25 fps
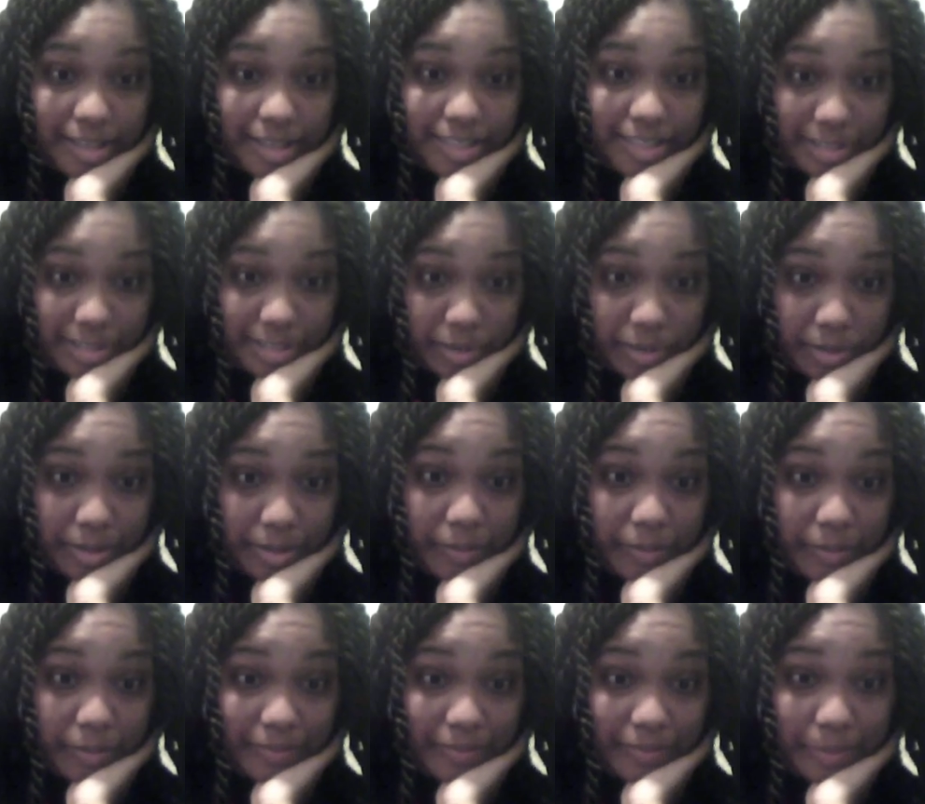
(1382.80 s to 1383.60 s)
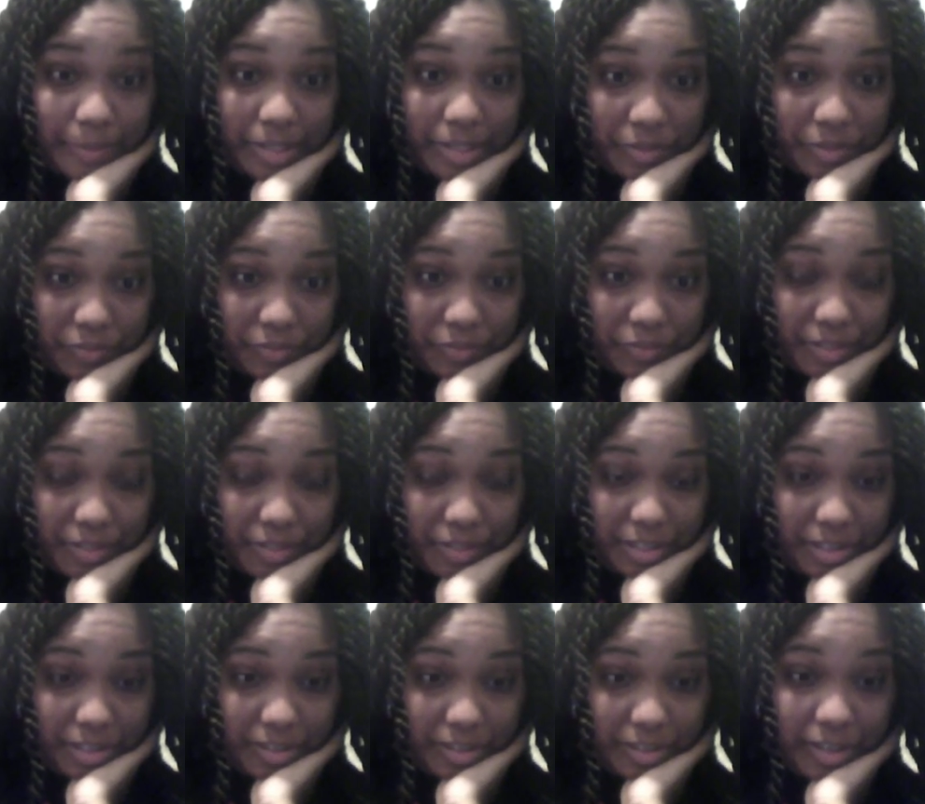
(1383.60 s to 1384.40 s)
is learning from
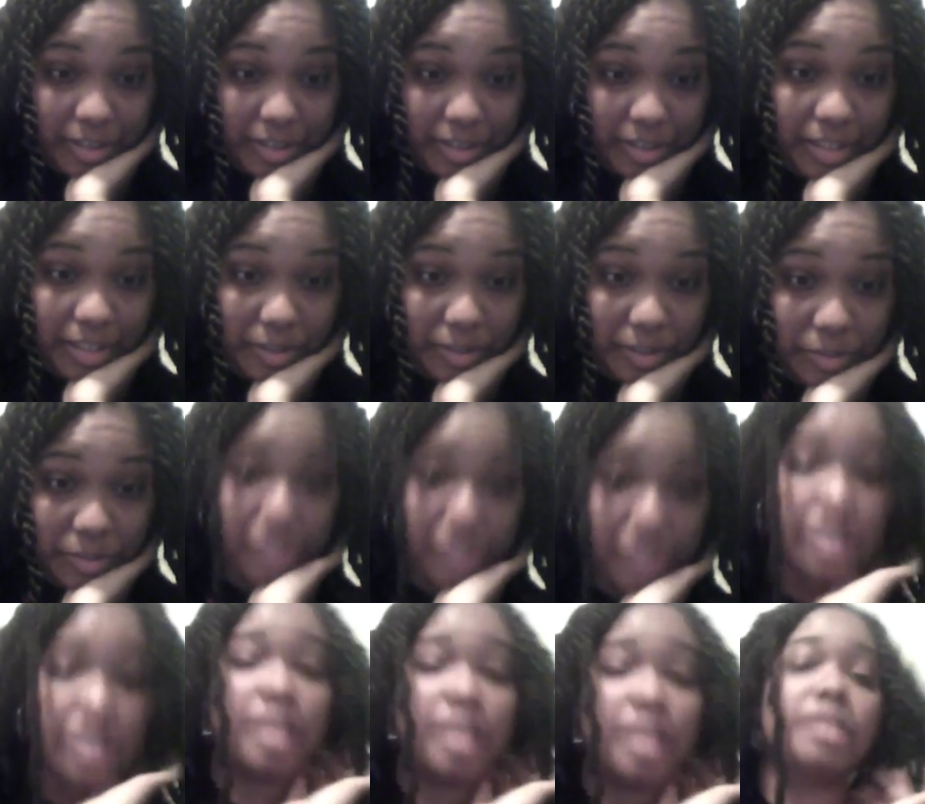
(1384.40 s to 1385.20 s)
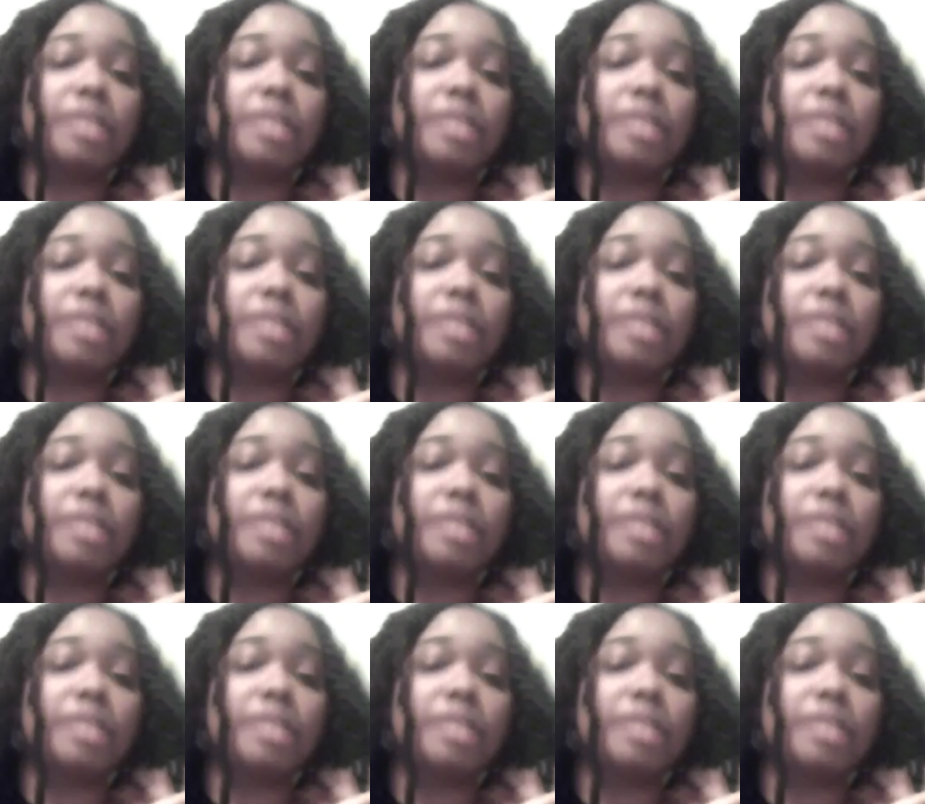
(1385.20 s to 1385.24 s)
Littlefinger, and of course Jon